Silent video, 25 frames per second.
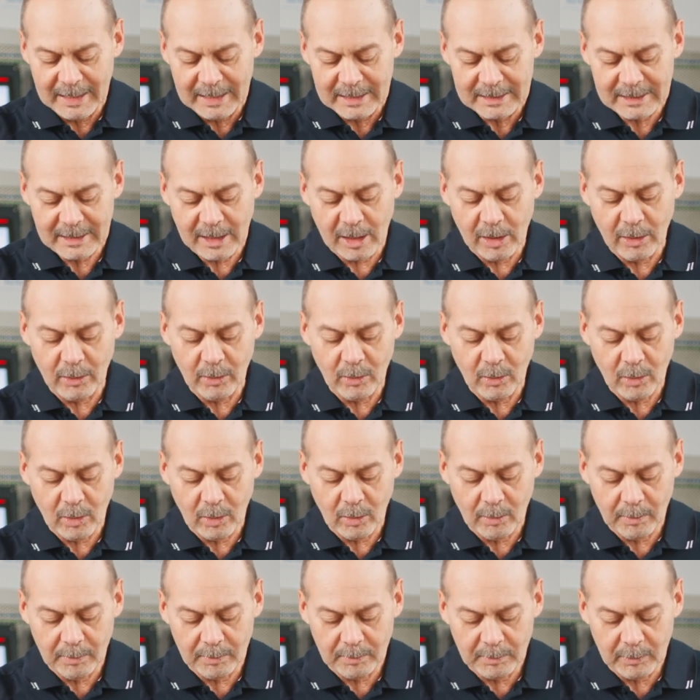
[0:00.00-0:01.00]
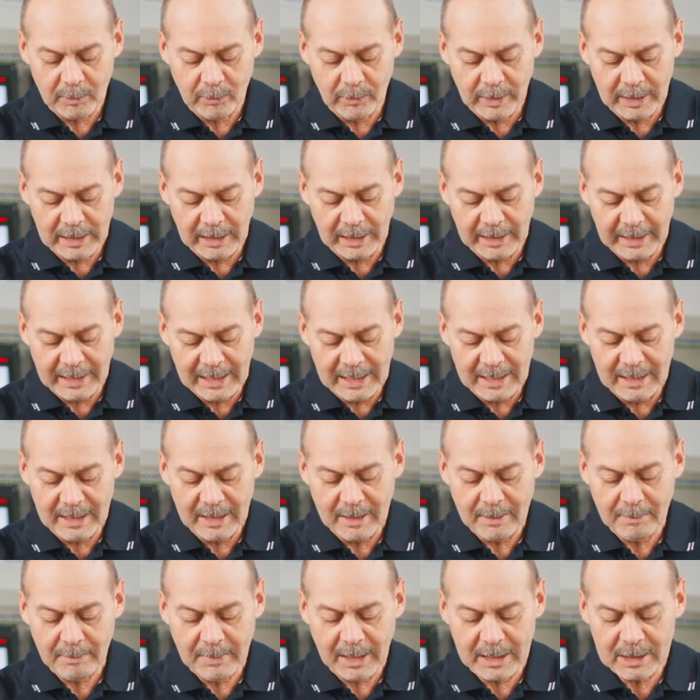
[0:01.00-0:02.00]
So wriggle it
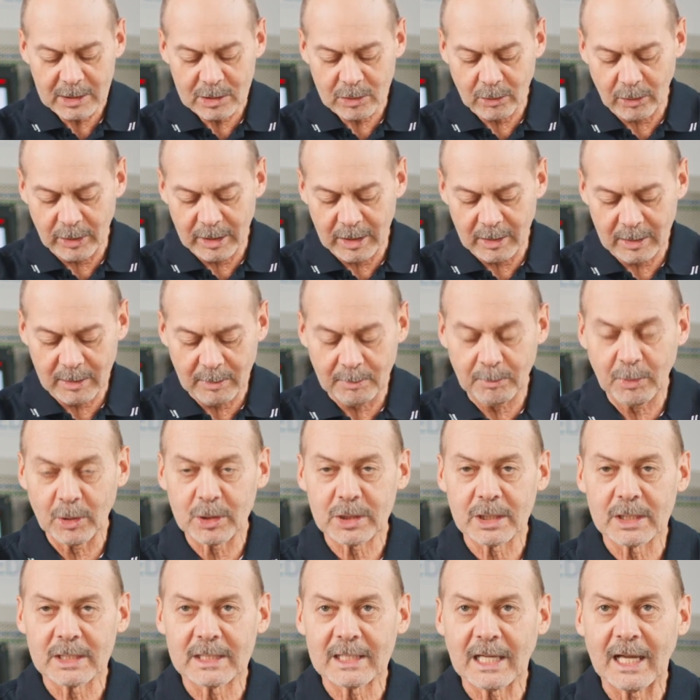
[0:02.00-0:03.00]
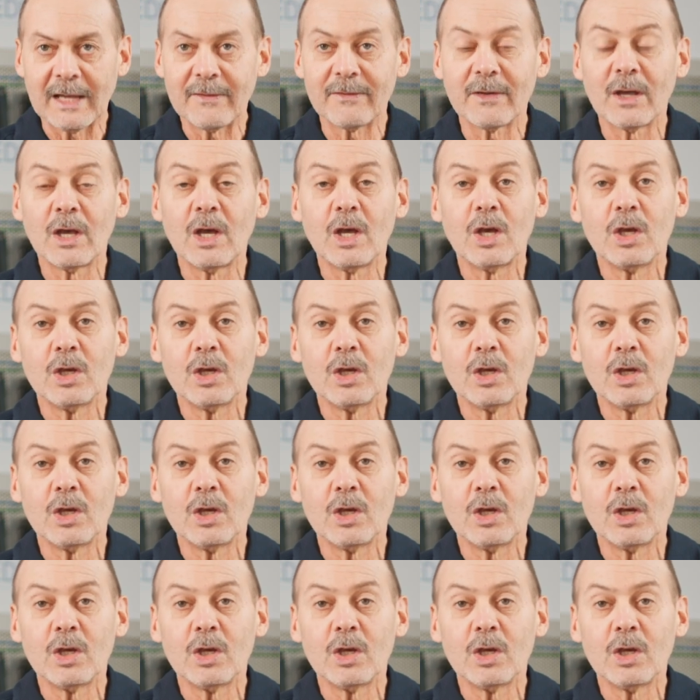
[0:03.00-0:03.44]
in, make sure you can push it safe.